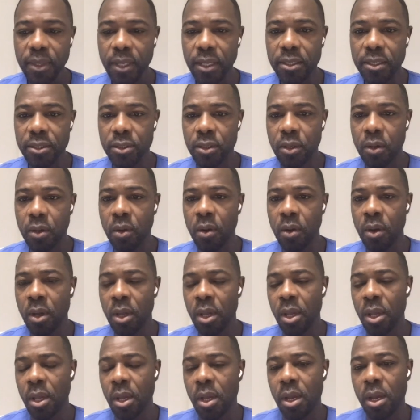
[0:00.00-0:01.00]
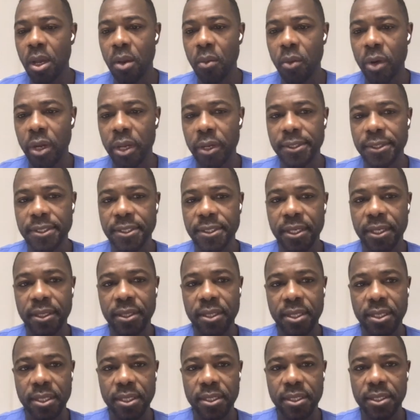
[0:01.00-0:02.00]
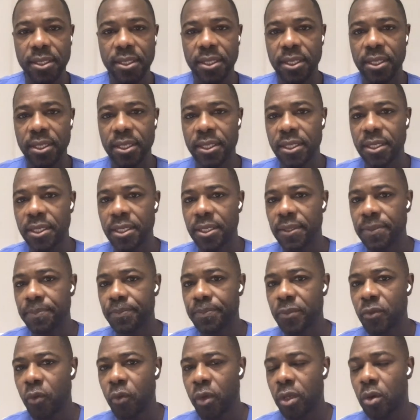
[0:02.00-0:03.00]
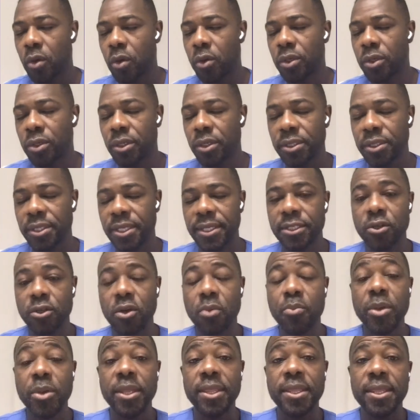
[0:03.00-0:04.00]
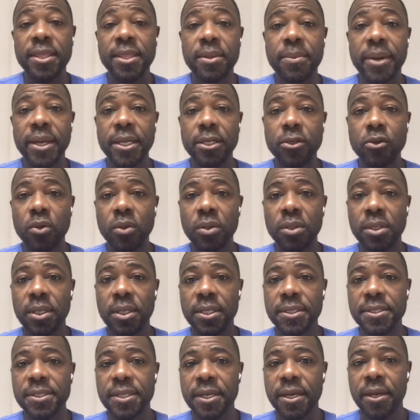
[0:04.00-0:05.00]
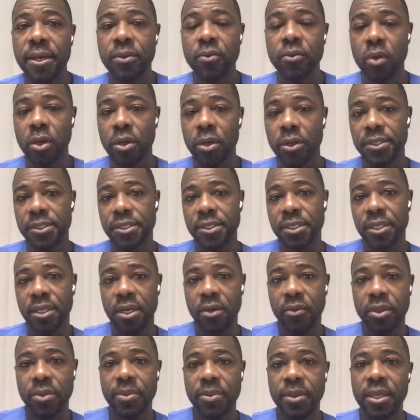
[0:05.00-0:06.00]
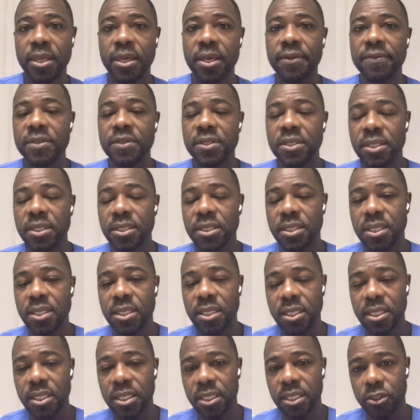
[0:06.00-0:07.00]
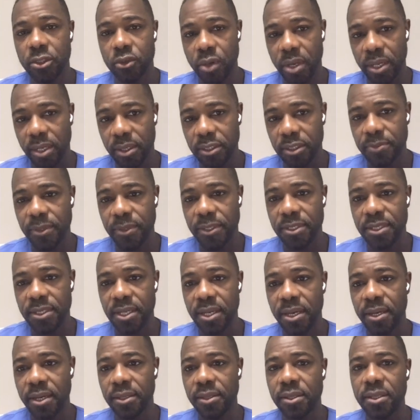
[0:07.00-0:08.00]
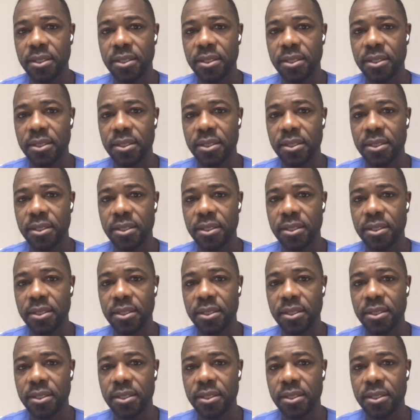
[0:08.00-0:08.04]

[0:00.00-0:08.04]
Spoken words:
So we're going to see, we know the Intrepid in the mitral side. We're going to see how it behaves in the tricuspid side.